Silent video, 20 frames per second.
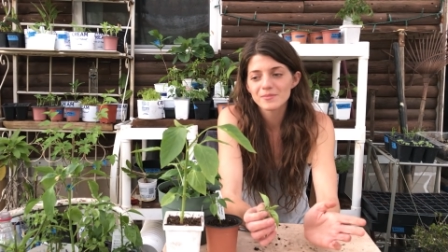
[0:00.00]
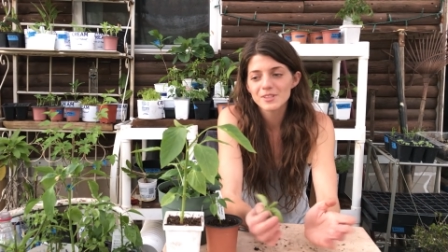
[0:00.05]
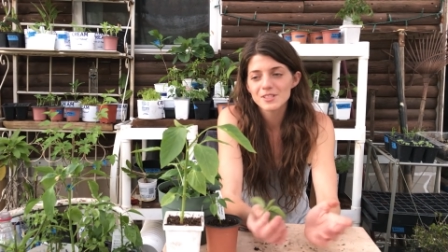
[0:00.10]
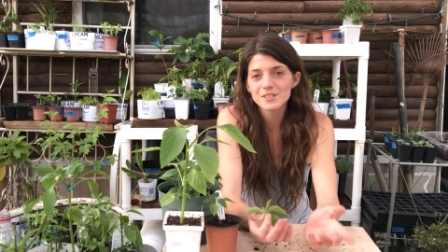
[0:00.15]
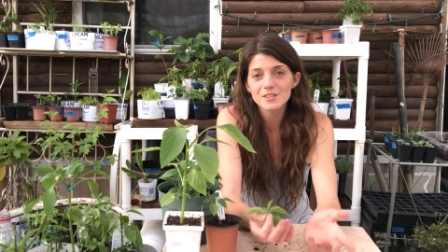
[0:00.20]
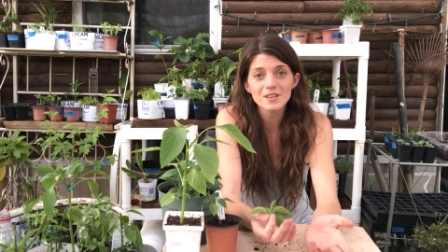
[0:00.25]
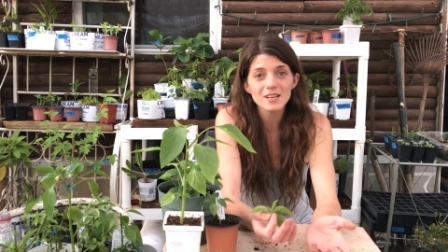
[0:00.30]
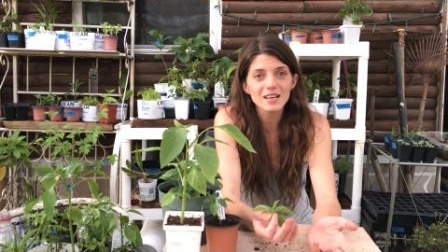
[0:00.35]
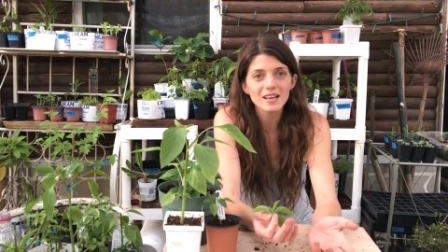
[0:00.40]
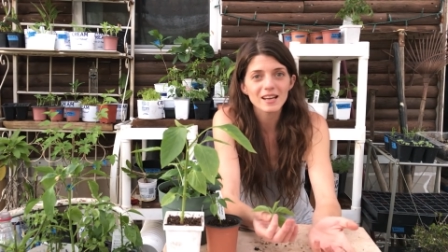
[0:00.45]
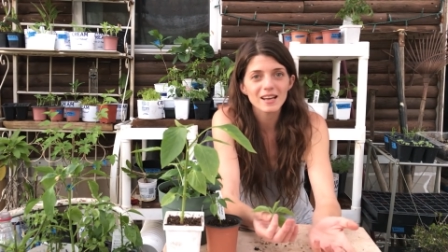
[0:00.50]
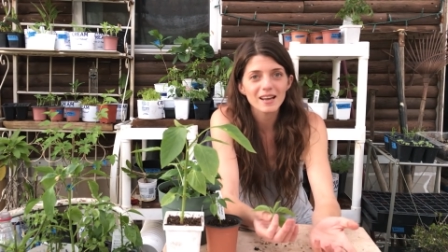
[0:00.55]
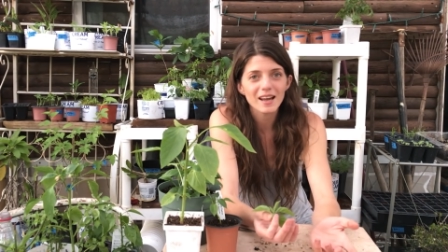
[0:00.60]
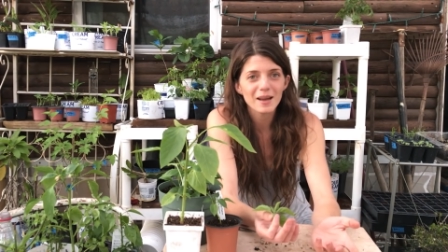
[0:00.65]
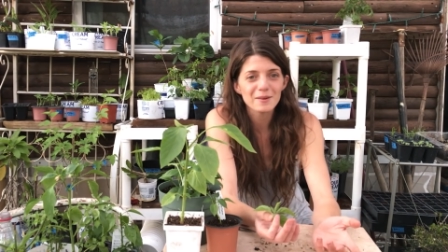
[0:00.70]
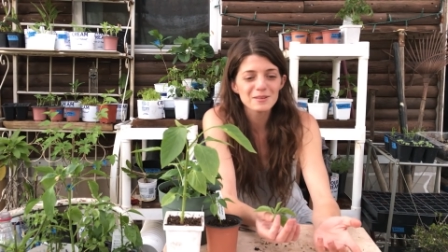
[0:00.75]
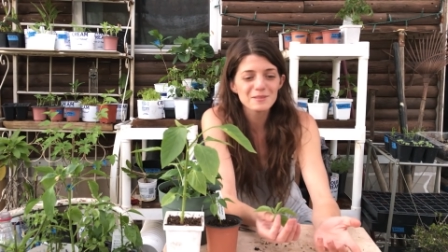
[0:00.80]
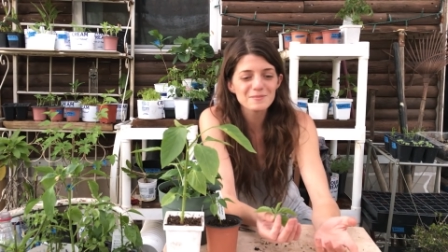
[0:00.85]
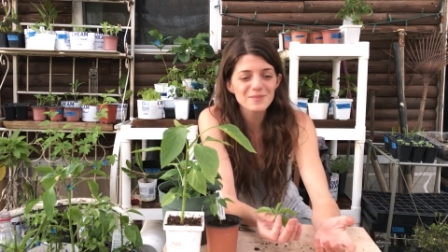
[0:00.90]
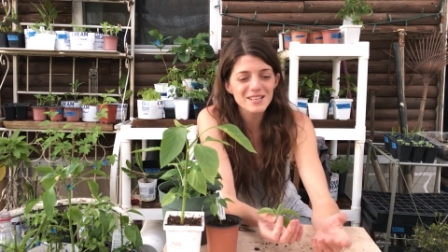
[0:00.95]
so yeah,
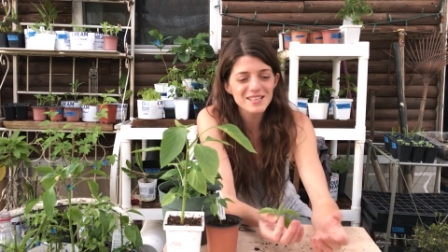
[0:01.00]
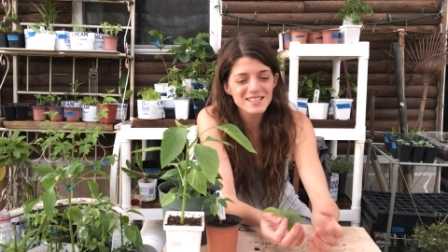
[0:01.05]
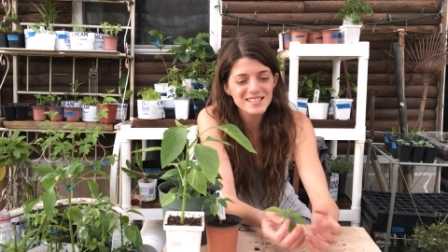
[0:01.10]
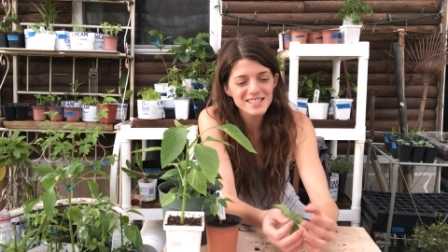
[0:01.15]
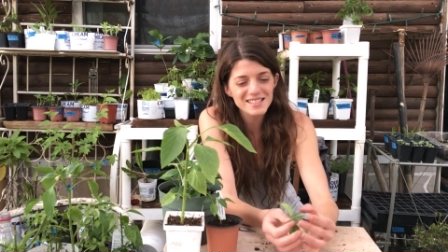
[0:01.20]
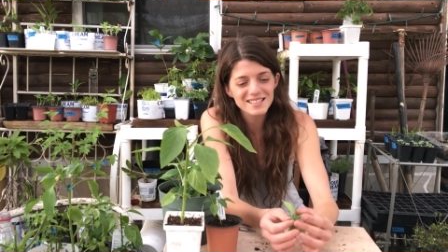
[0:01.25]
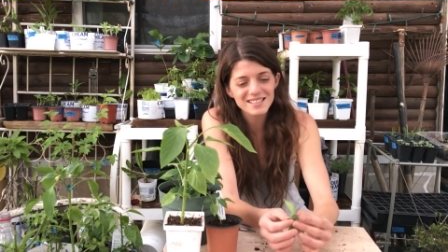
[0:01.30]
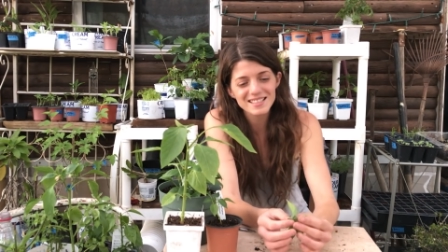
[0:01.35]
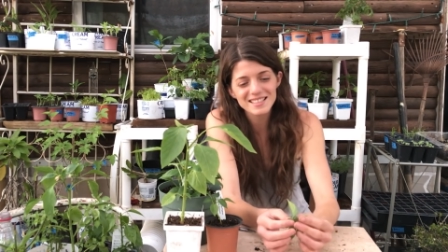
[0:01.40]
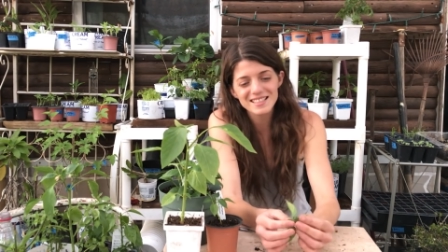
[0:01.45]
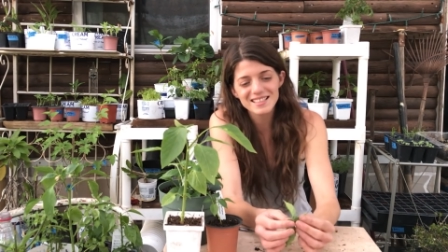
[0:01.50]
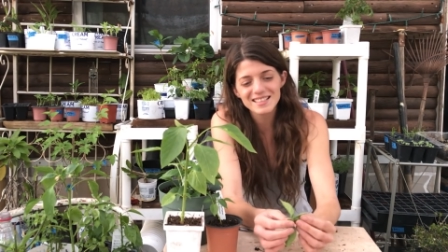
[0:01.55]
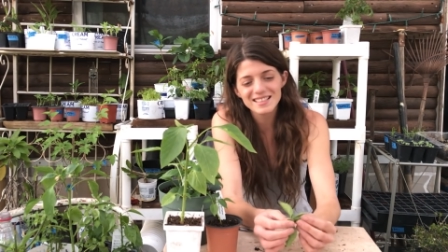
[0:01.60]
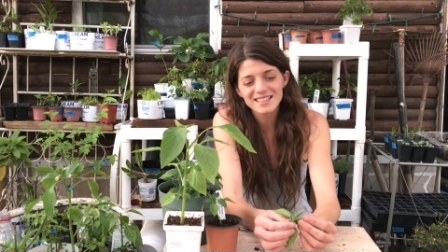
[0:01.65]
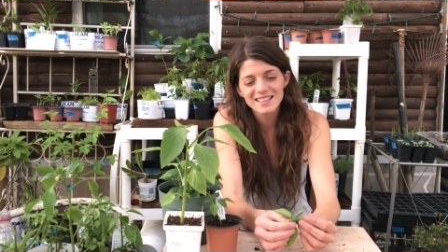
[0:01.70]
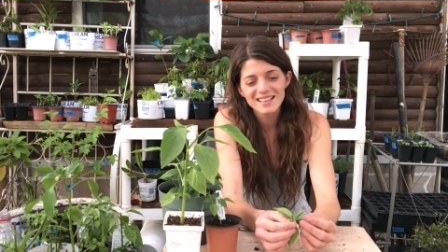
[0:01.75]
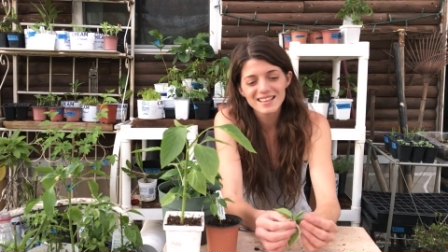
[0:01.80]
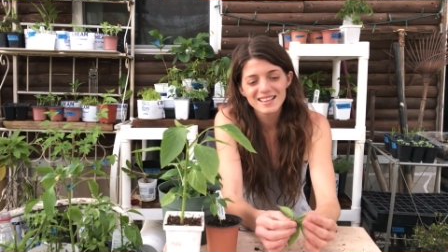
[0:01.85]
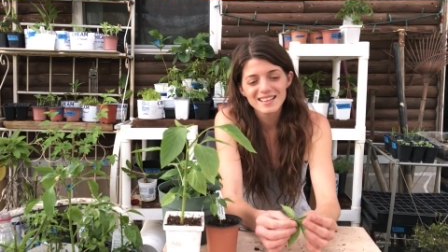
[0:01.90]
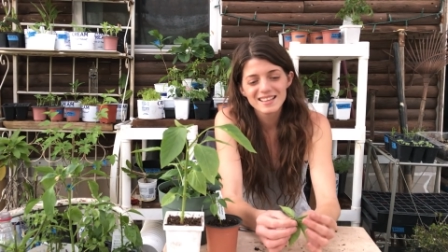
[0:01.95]
I mean, basically,
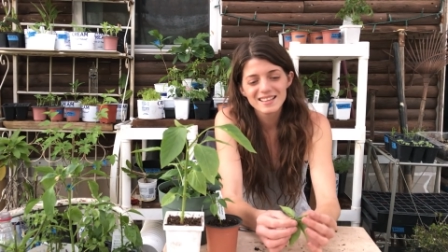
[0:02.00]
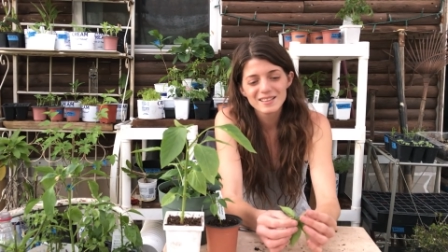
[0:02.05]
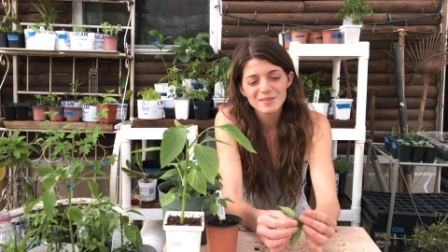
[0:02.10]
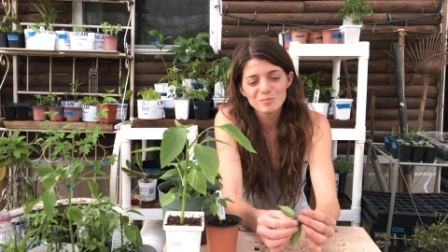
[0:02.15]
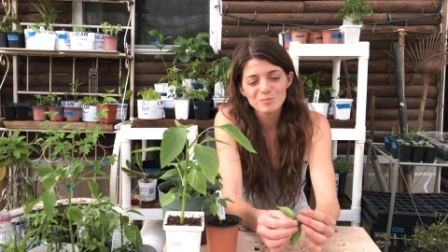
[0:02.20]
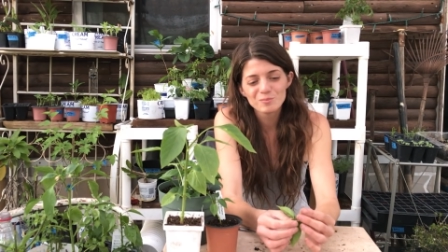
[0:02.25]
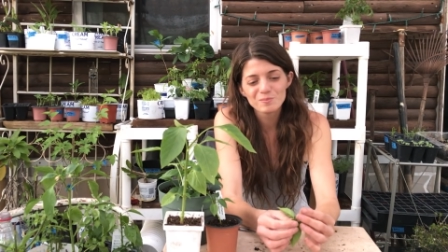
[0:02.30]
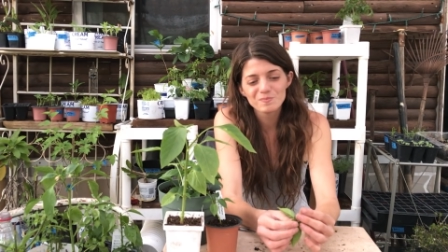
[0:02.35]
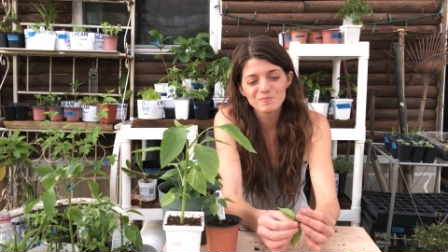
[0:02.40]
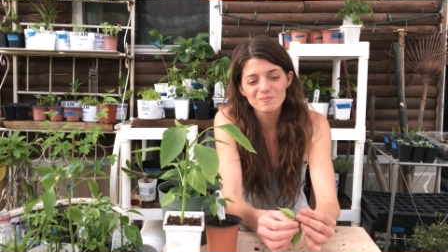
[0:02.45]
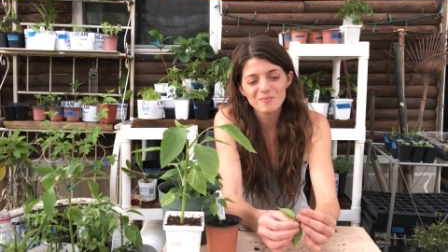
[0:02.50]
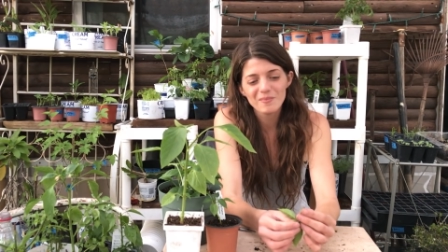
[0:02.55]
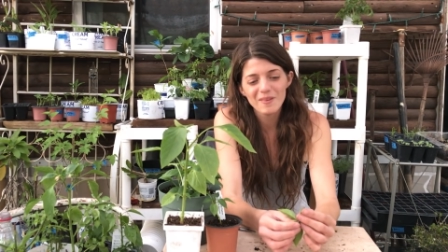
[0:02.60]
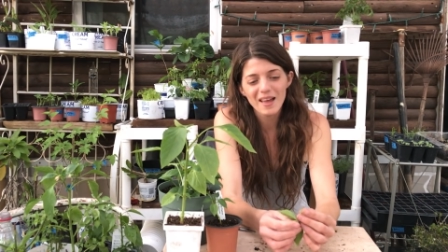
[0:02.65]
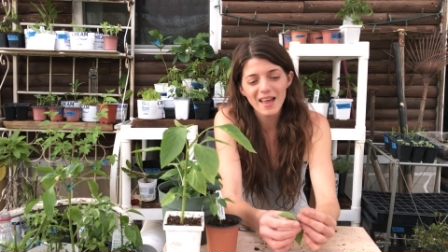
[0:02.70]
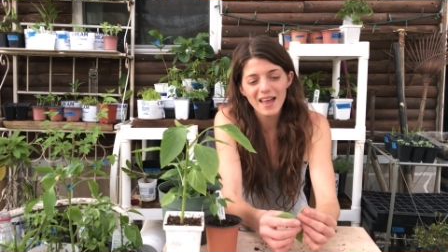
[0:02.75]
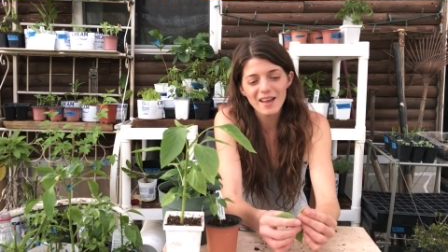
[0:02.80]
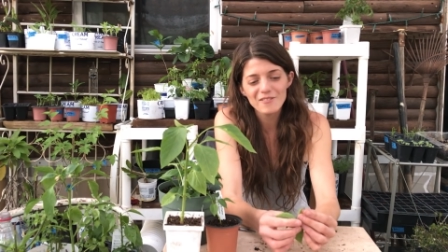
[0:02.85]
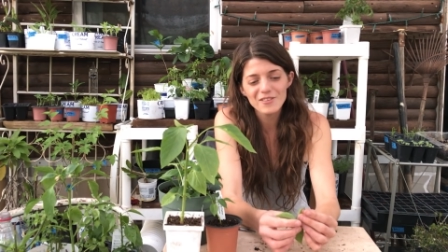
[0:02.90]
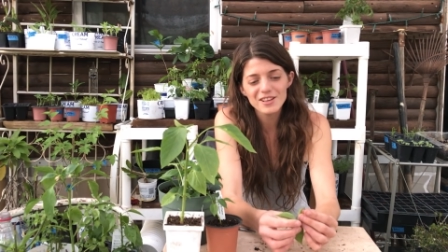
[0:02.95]

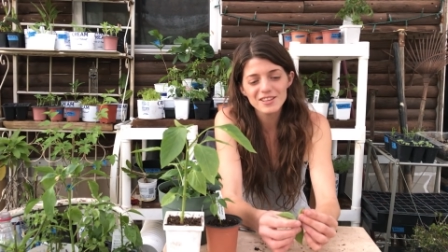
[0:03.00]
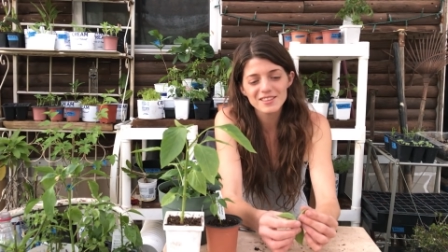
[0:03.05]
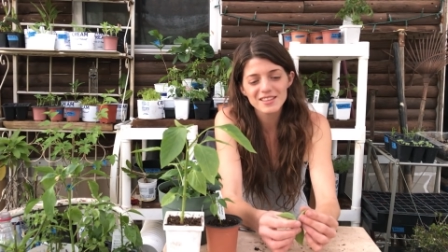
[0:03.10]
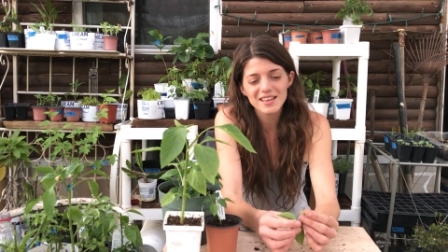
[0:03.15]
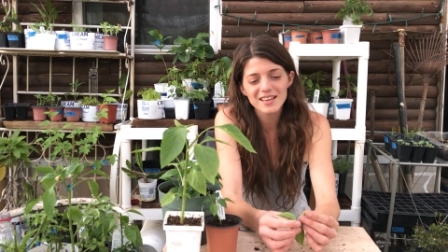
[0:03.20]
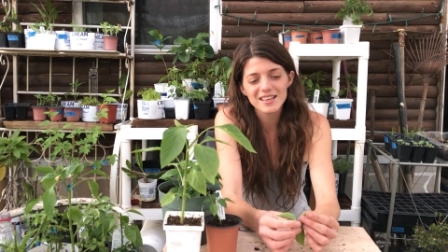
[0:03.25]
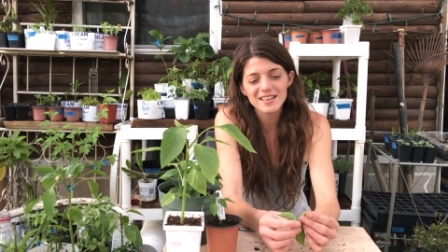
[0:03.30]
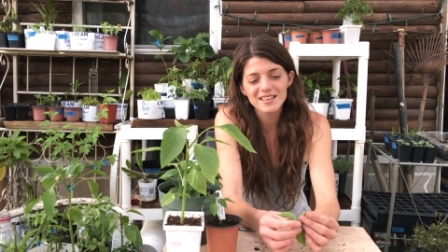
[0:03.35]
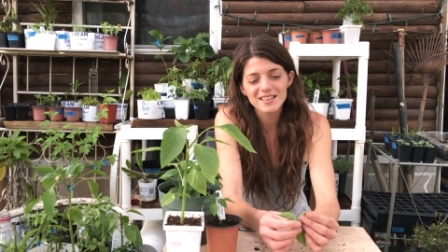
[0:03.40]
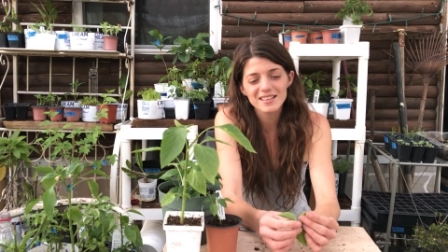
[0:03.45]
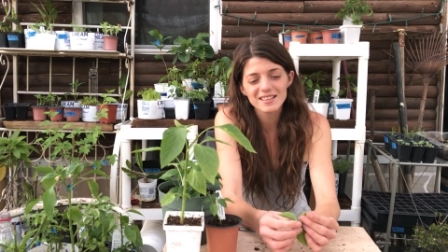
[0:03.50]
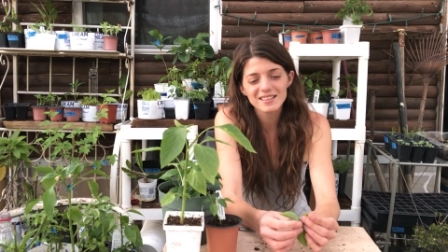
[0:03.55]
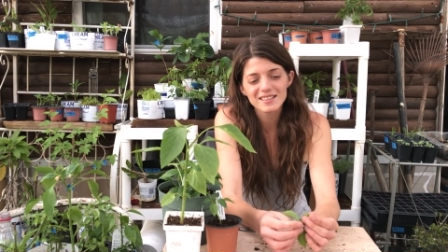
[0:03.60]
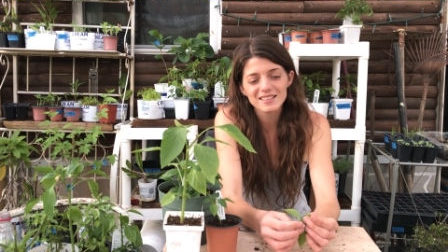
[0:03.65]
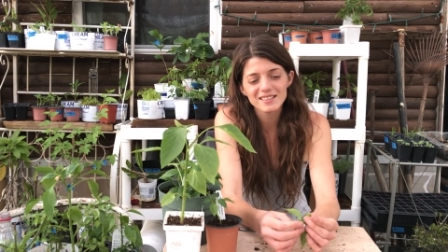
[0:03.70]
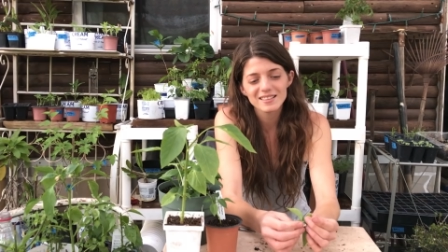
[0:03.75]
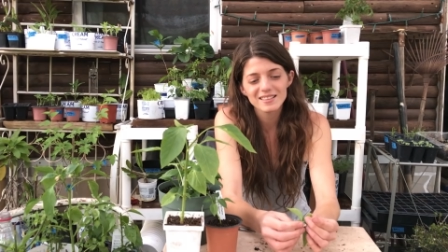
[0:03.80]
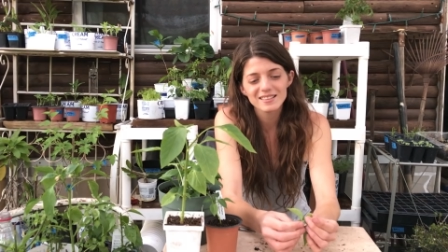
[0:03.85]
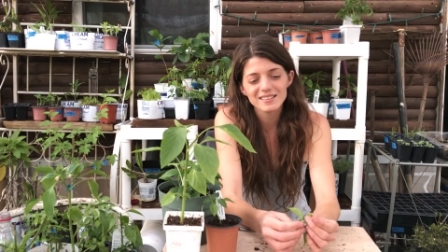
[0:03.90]
everything